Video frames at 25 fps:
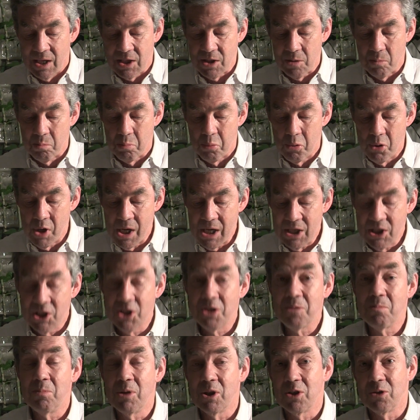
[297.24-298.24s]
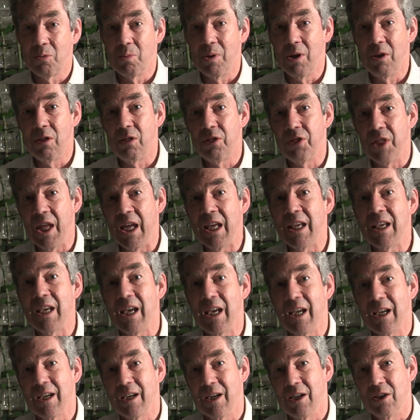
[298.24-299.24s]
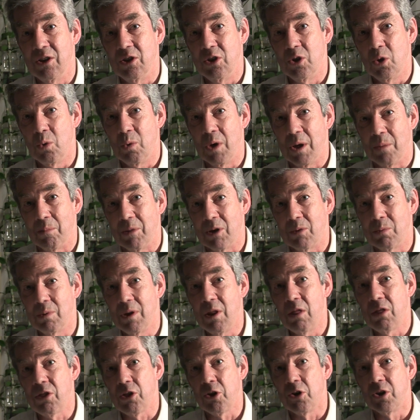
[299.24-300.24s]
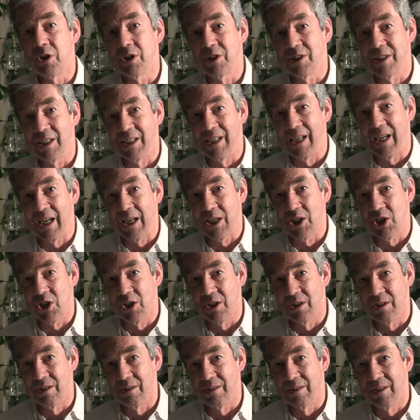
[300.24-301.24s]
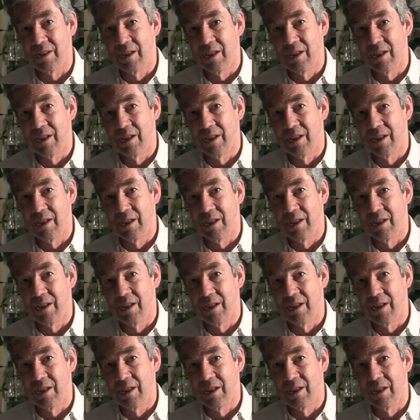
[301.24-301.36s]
bridge between thinking and doing, between thought and action.